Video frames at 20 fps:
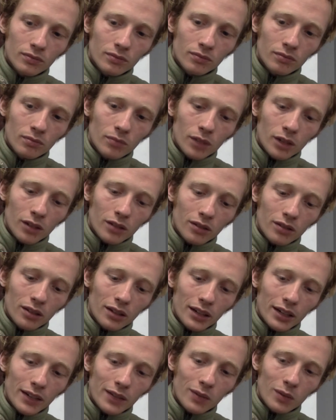because the
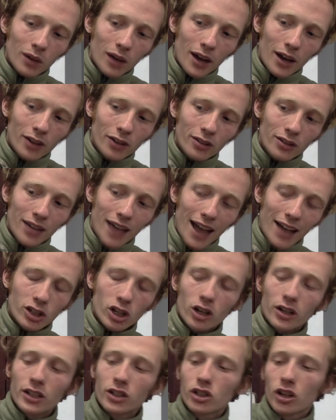leaves will kind of just catch on
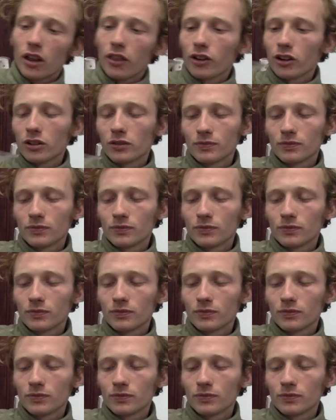each other.